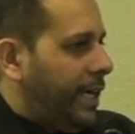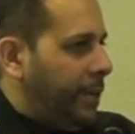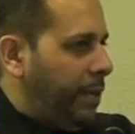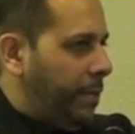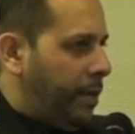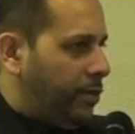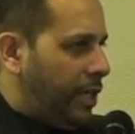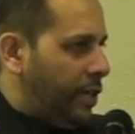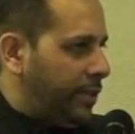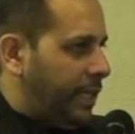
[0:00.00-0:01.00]
And Ibn Abi
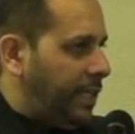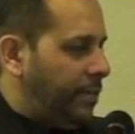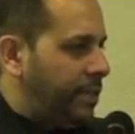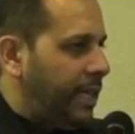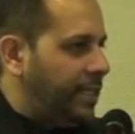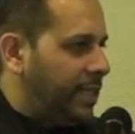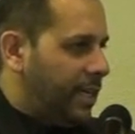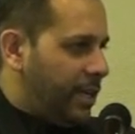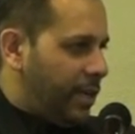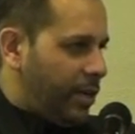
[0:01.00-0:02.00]
Aujjah looked at him and says,
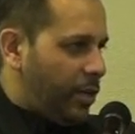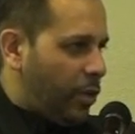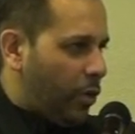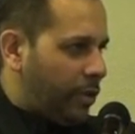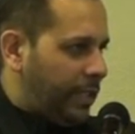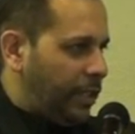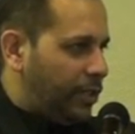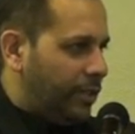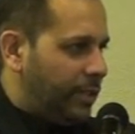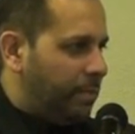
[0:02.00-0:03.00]
your
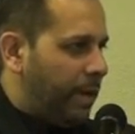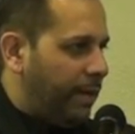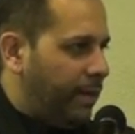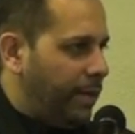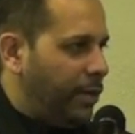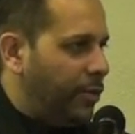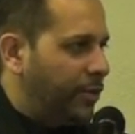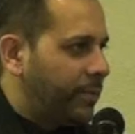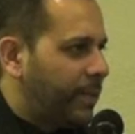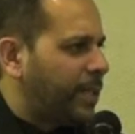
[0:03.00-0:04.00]
teacher is better than you.
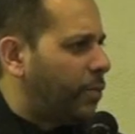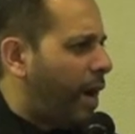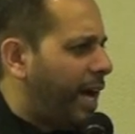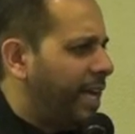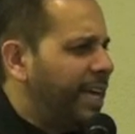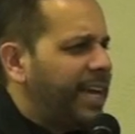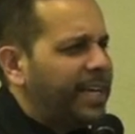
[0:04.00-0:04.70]
He said, why?